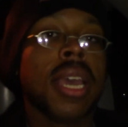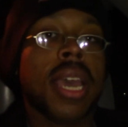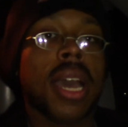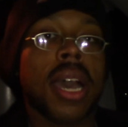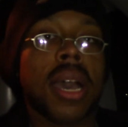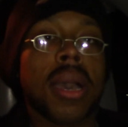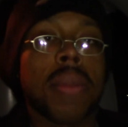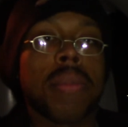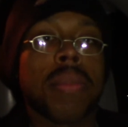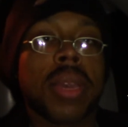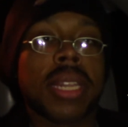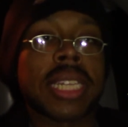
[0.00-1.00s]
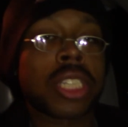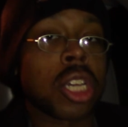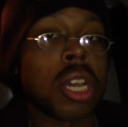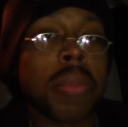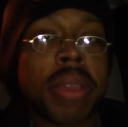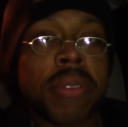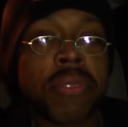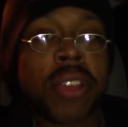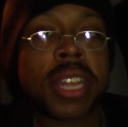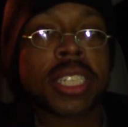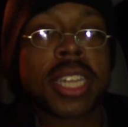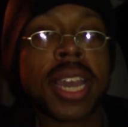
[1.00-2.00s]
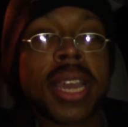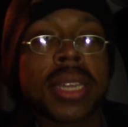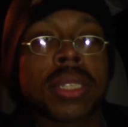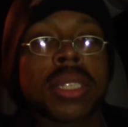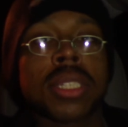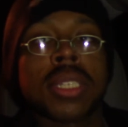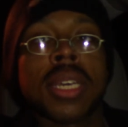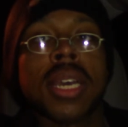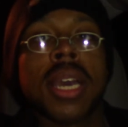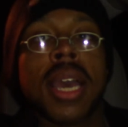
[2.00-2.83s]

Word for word: Um, this could be a franchise.